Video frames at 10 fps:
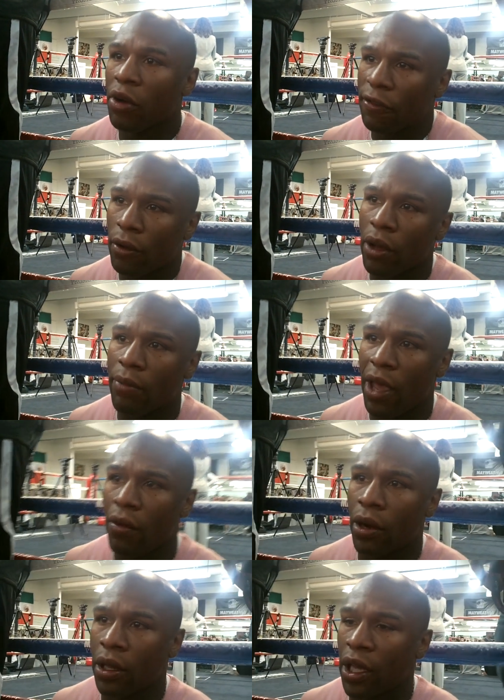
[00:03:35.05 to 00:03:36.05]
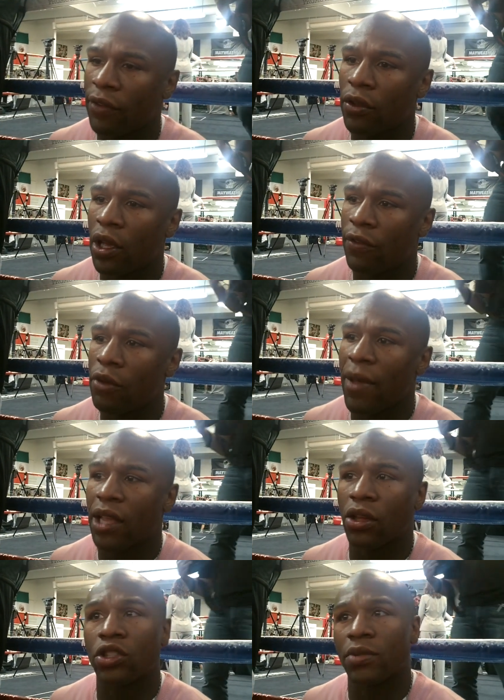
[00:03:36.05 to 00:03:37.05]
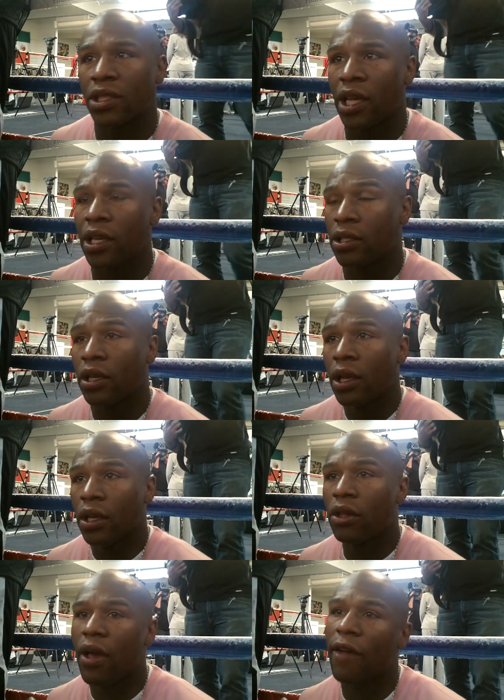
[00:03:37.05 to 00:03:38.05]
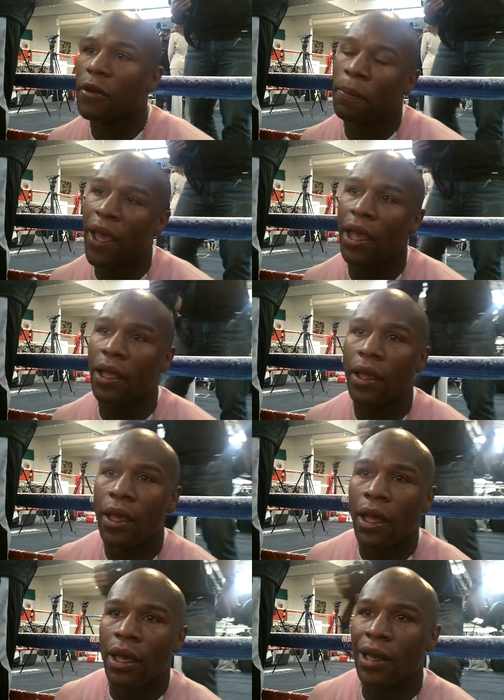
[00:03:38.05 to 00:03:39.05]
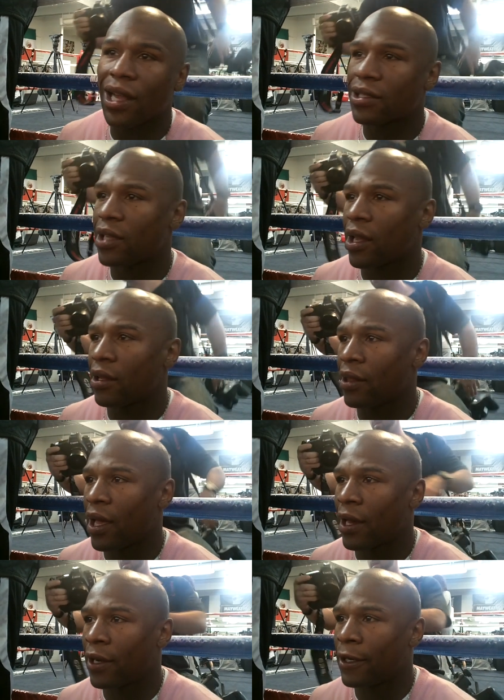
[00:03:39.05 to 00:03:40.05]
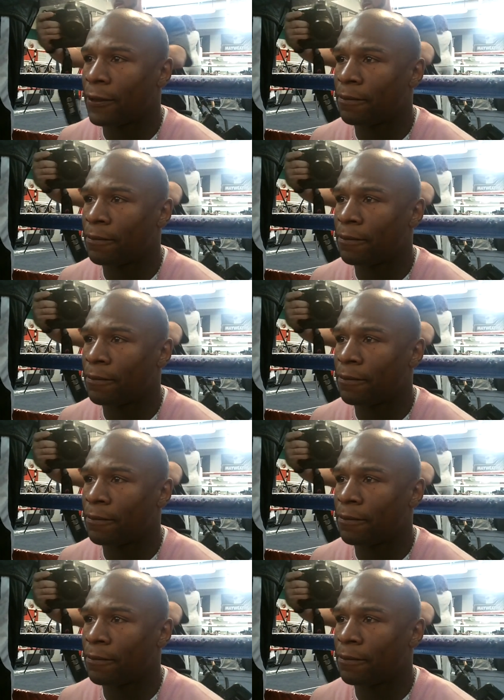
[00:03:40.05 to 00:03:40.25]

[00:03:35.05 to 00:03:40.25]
with Floyd Mayweather. If you make those mistakes, you have to pay. Not saying that